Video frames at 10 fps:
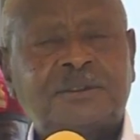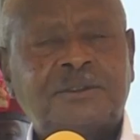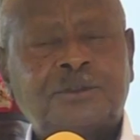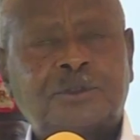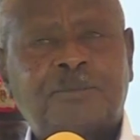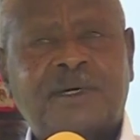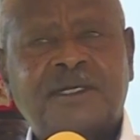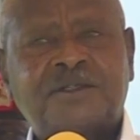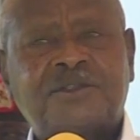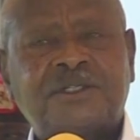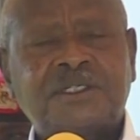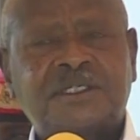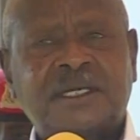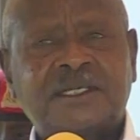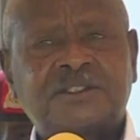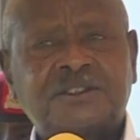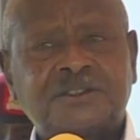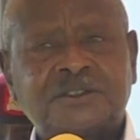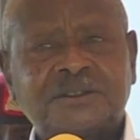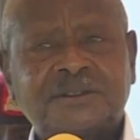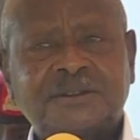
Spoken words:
Europe had three classes: